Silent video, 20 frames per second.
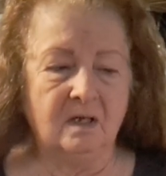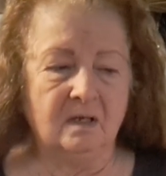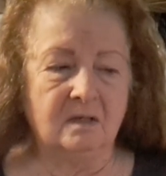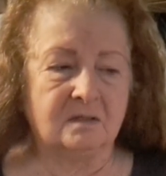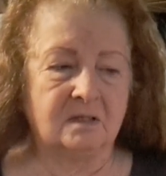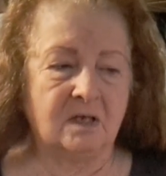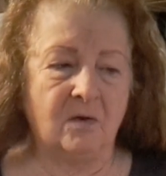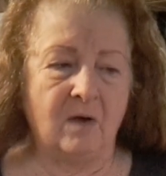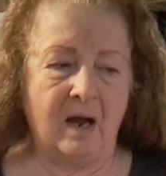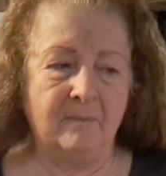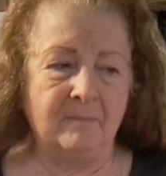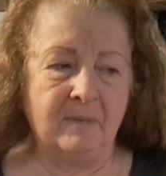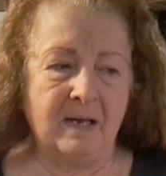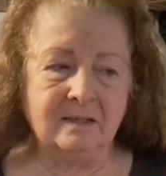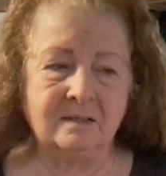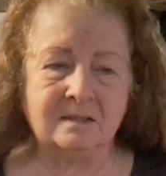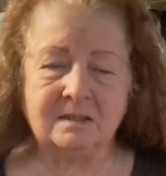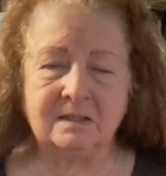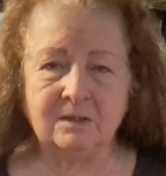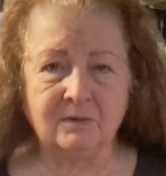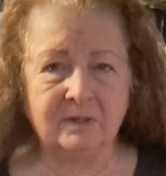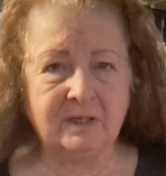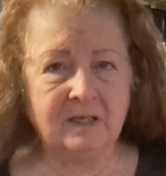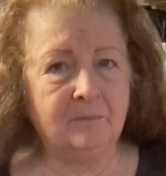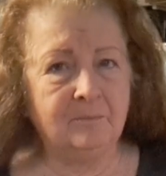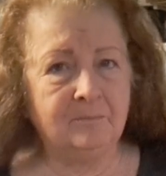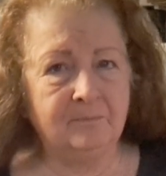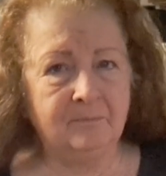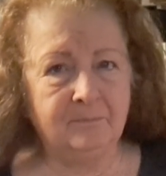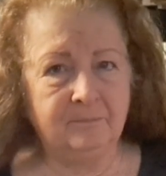So I may still
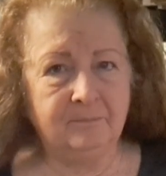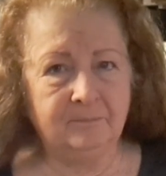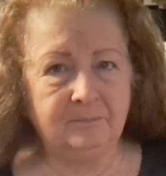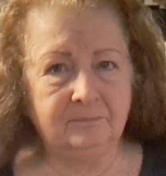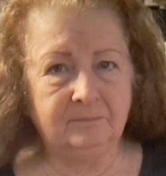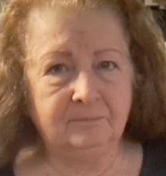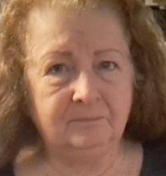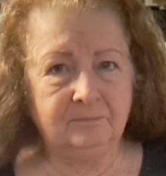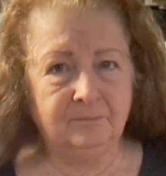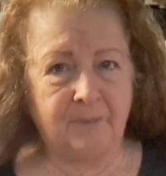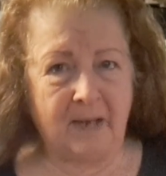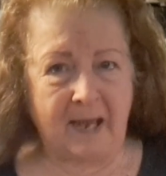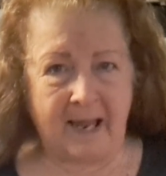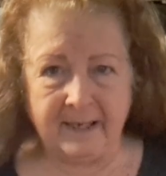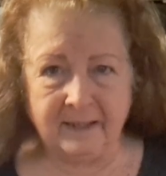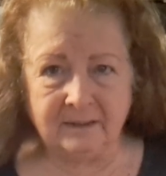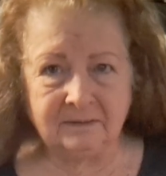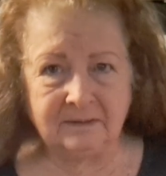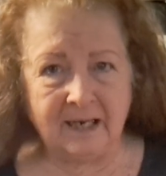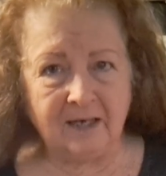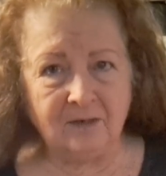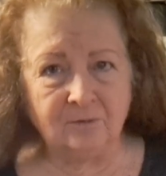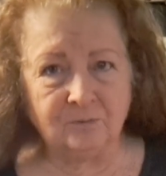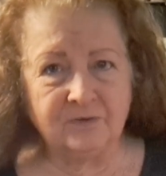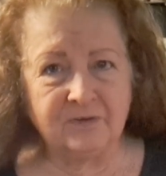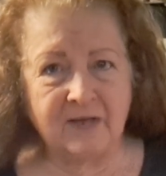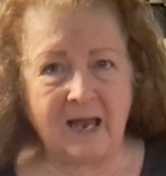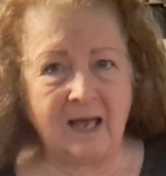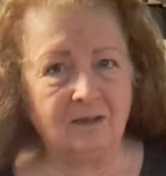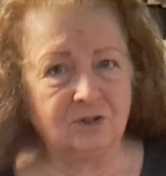get bad down
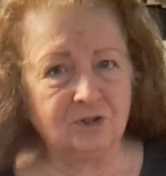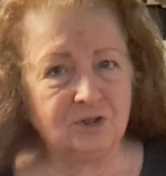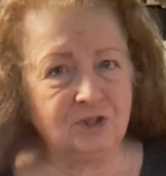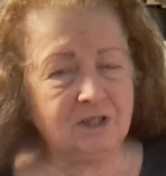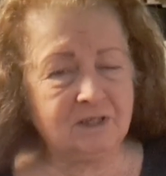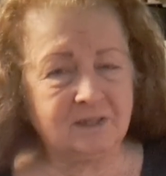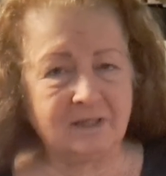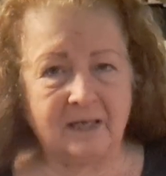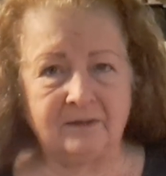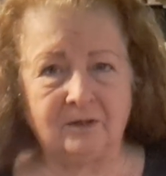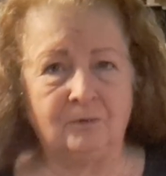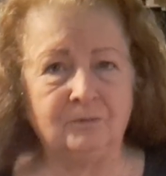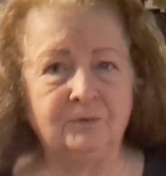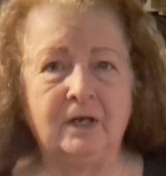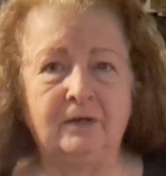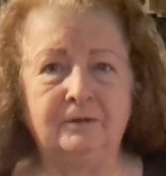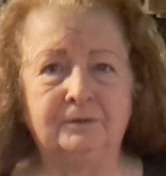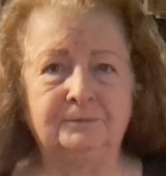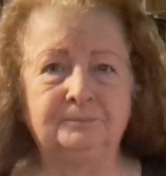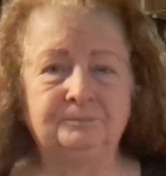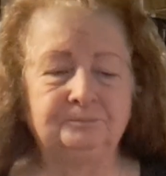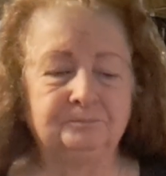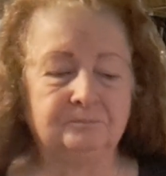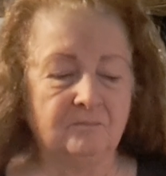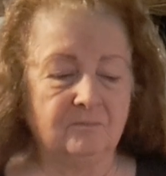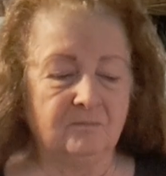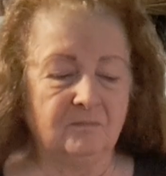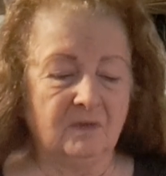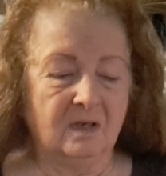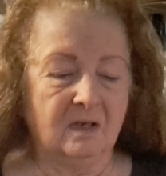with allergies. I don't know.
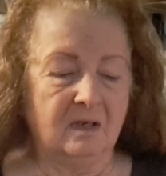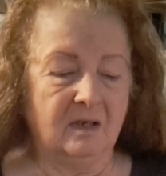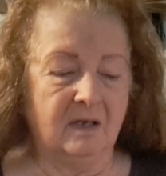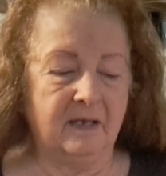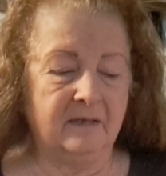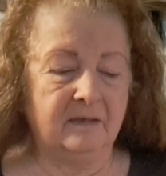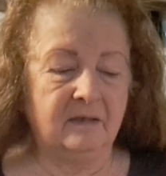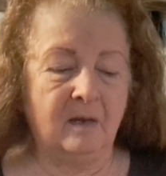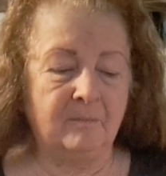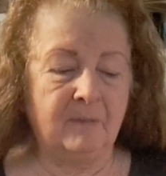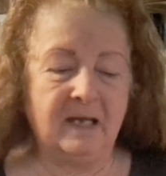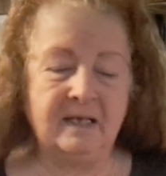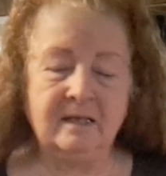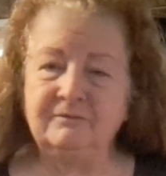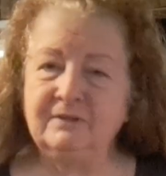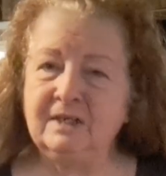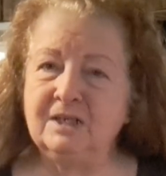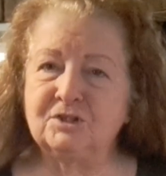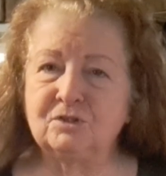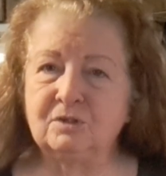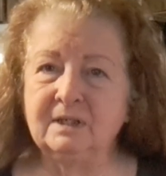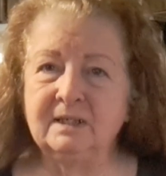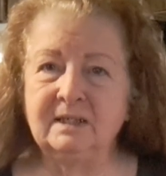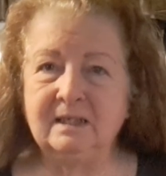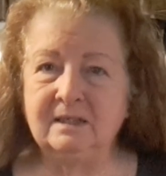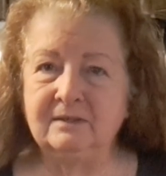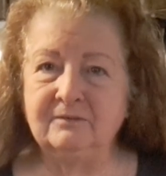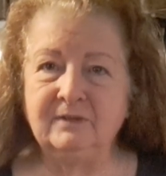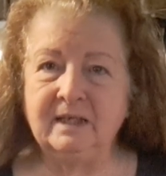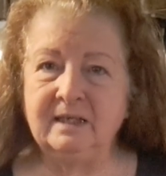And I may eventually
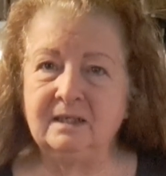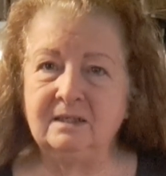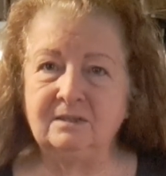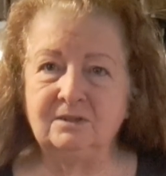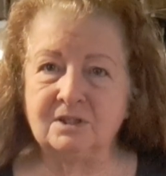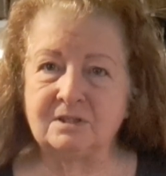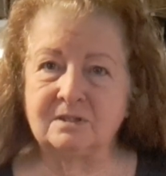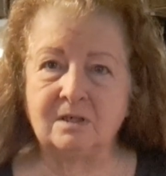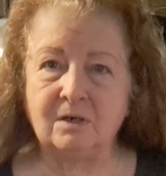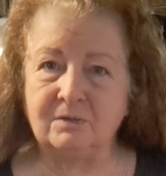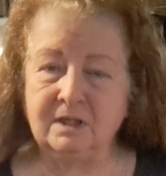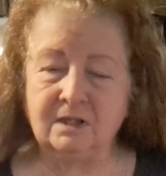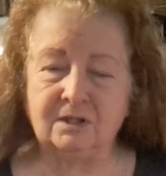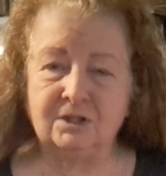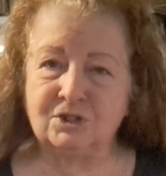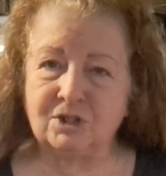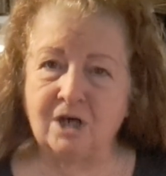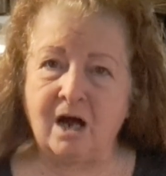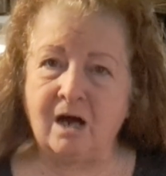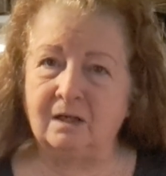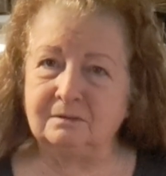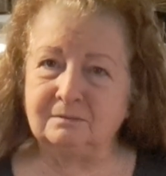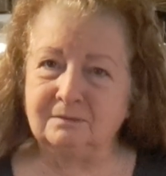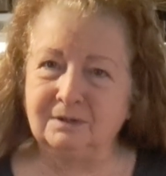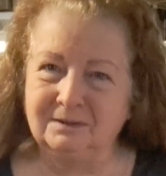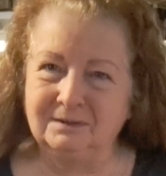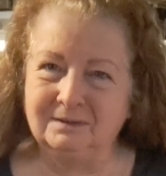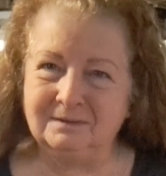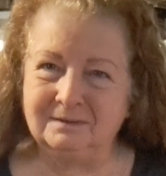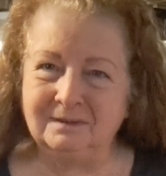give in and just go get a shot.
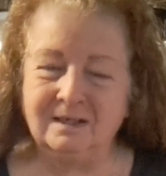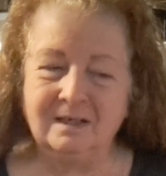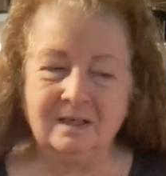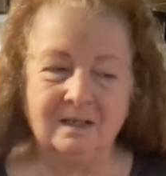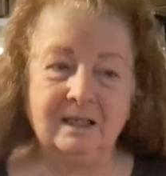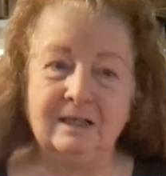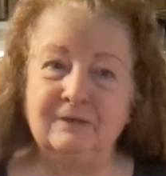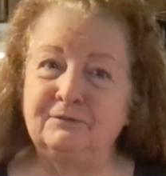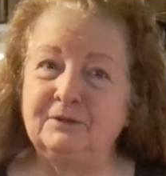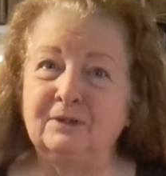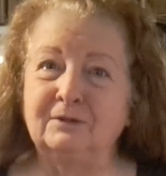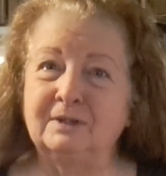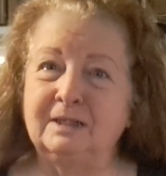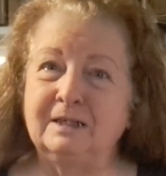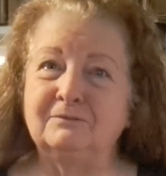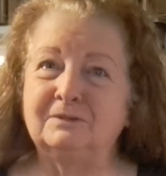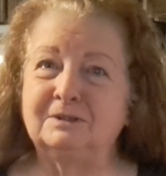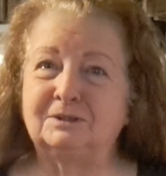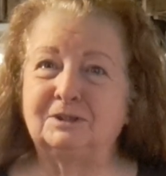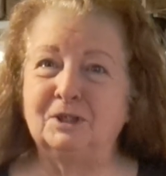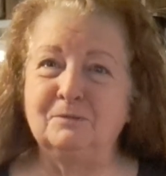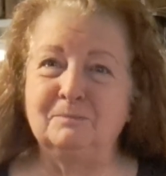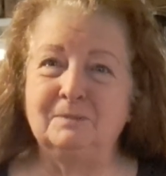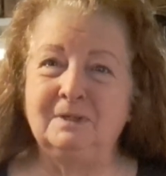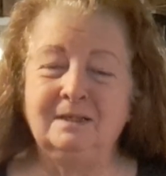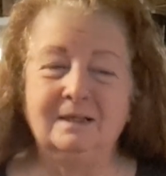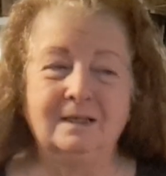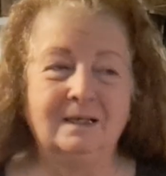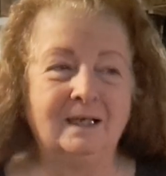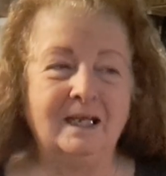If he'll give it to
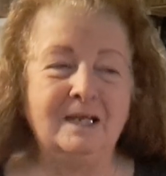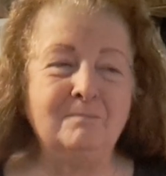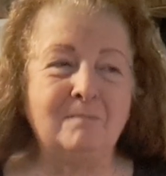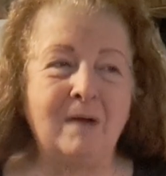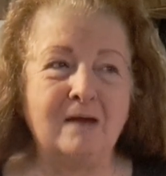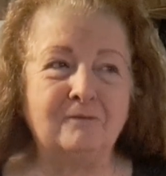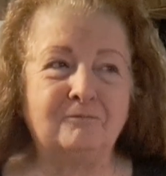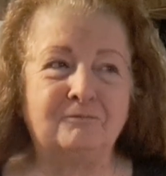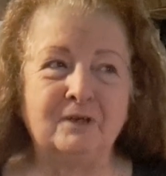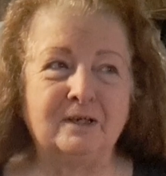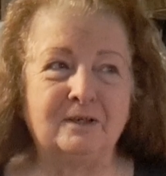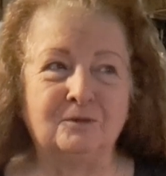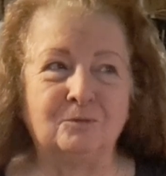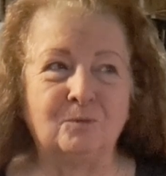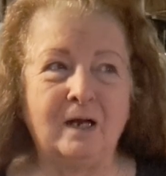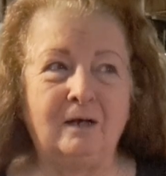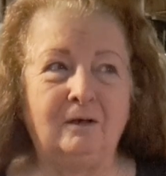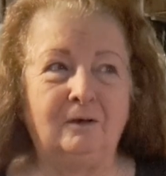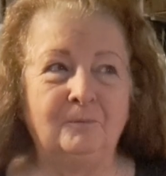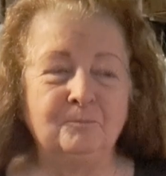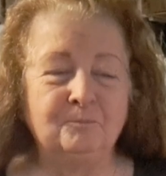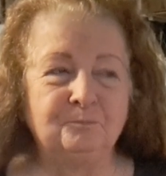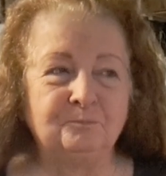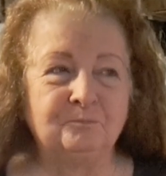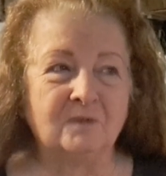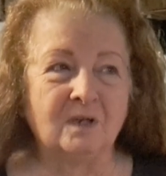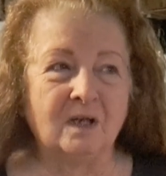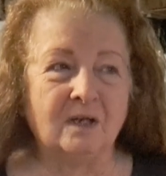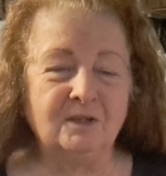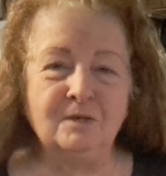me. He might figure, well,
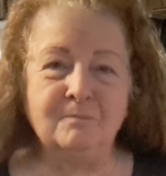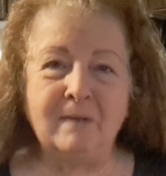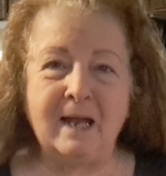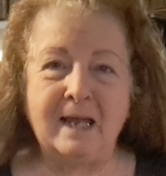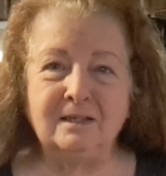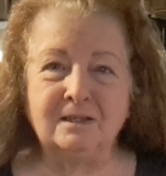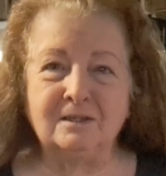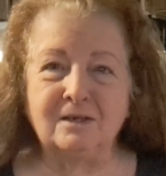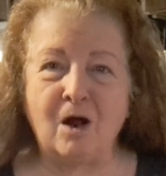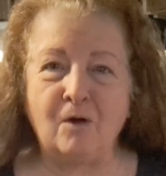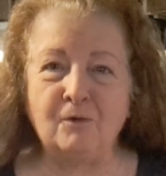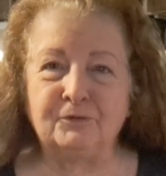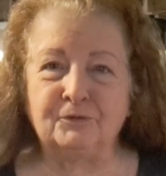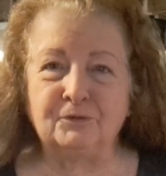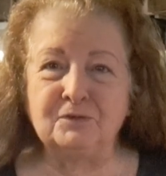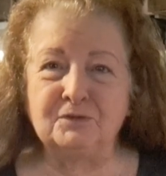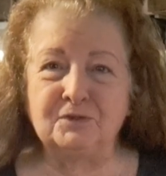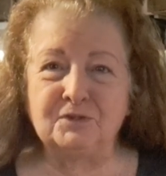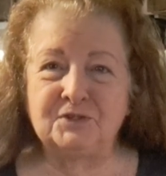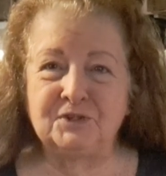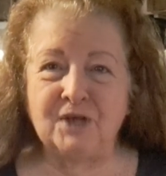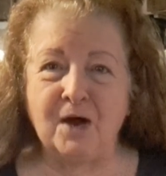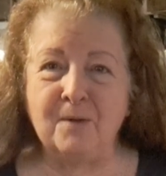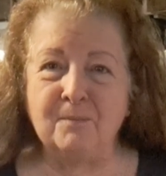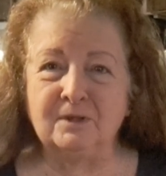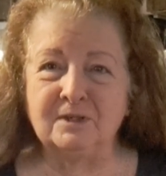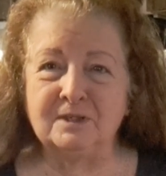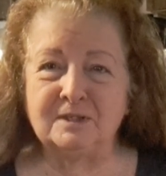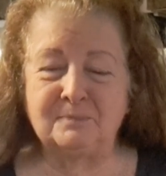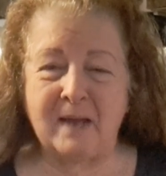you made it all through the
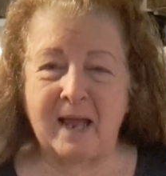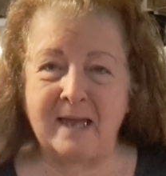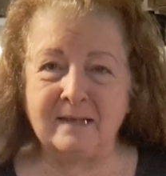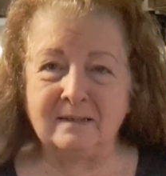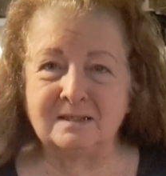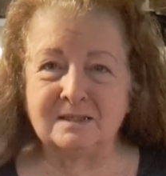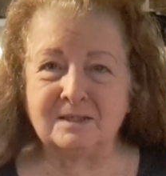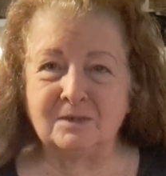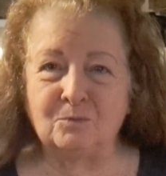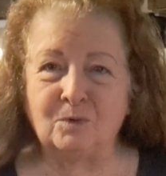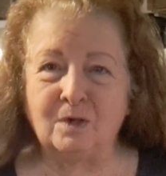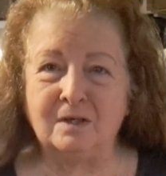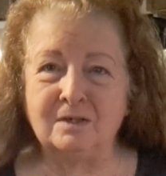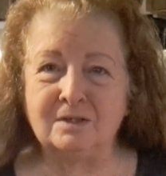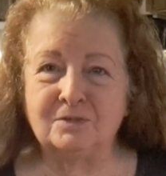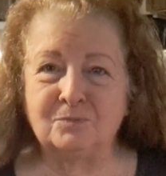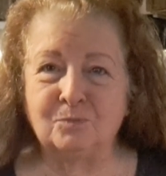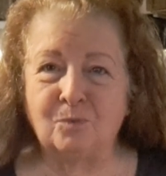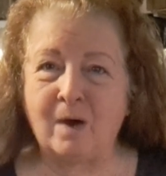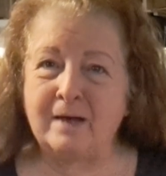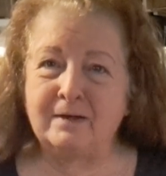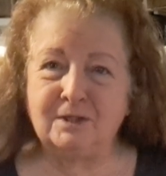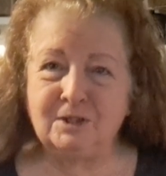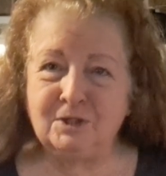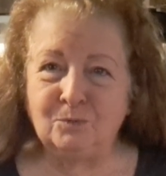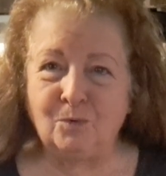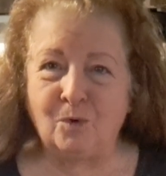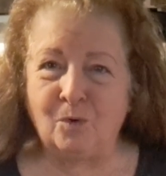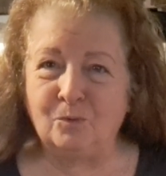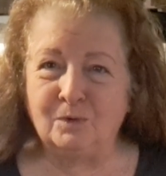summer as bad as it was. Why do
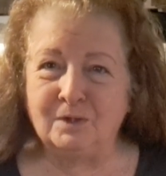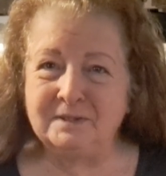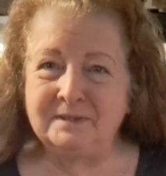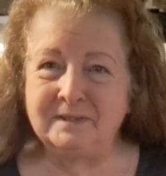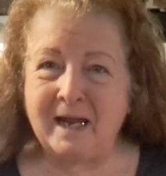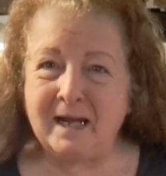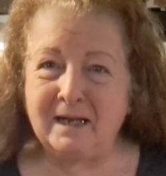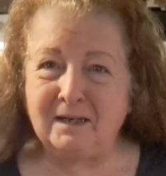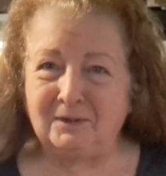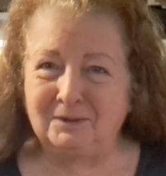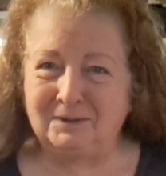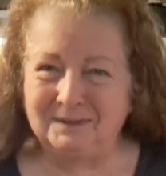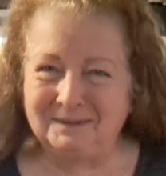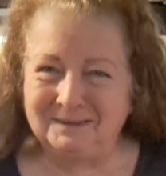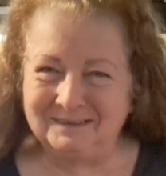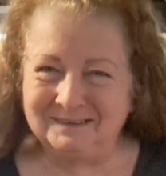you want one now?